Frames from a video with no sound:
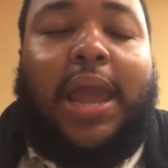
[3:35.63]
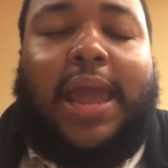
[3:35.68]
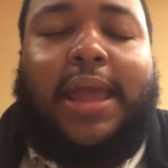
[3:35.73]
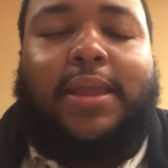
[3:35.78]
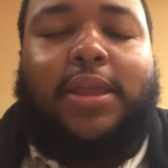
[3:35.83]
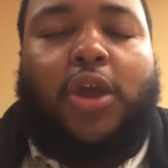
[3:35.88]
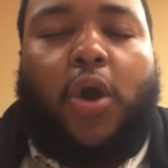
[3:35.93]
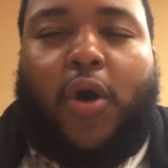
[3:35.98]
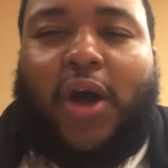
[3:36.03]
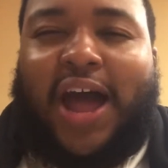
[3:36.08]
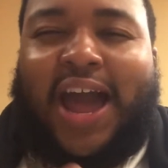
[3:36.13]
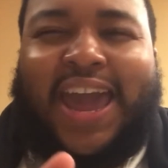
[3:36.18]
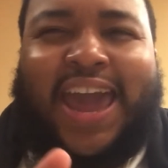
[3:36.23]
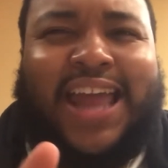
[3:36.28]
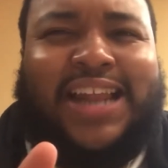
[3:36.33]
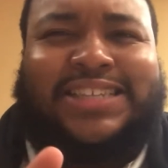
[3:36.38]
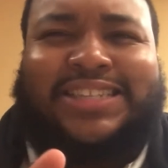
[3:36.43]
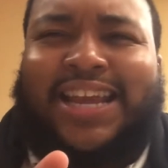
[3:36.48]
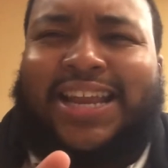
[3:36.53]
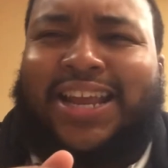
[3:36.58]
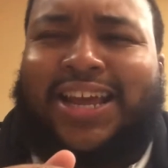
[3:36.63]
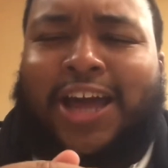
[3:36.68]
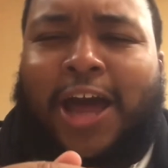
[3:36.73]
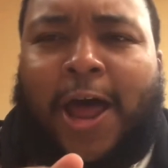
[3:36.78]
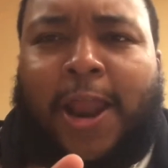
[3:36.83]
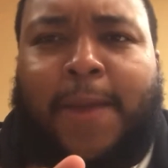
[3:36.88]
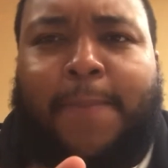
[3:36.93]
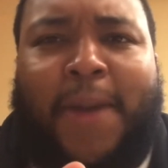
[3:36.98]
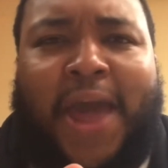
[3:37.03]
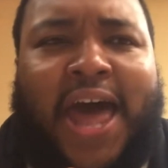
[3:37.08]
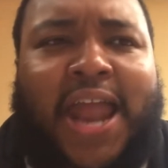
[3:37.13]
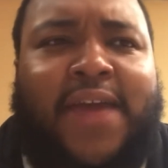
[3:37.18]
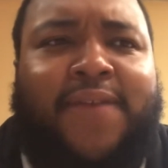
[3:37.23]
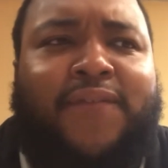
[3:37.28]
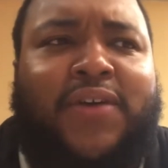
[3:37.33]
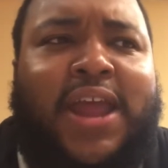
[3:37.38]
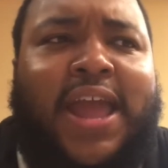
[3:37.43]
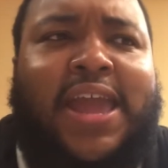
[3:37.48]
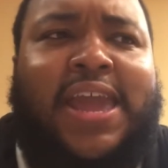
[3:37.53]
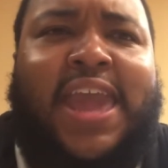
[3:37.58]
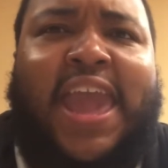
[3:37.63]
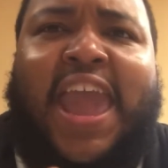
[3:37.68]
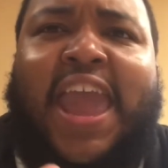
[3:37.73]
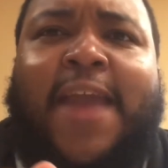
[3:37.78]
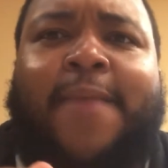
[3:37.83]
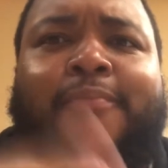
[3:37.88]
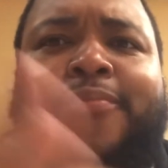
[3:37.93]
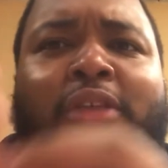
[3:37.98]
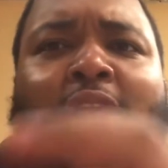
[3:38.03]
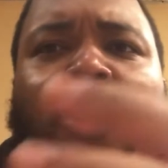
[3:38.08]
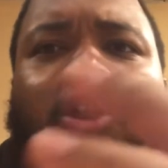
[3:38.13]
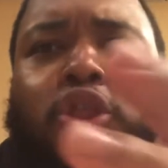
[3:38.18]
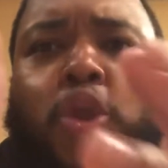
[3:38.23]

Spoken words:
And I gotta say, the color palette for that game,